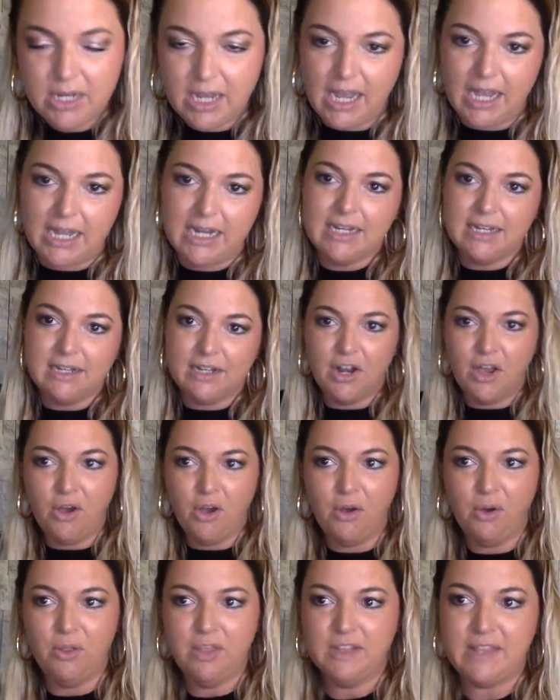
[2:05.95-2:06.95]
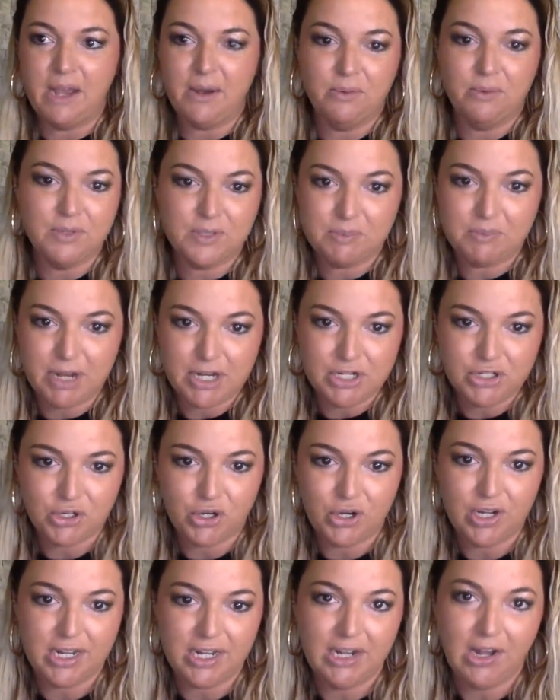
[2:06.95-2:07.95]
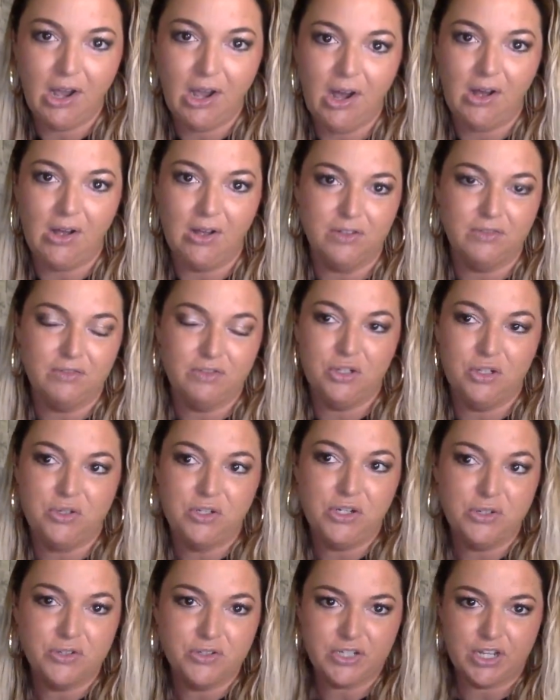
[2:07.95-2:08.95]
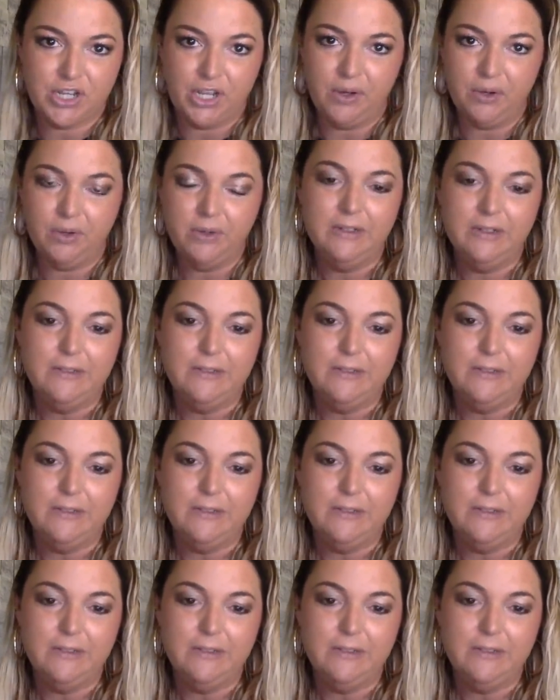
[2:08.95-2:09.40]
I didn't know that that was my journey at all 2 years ago.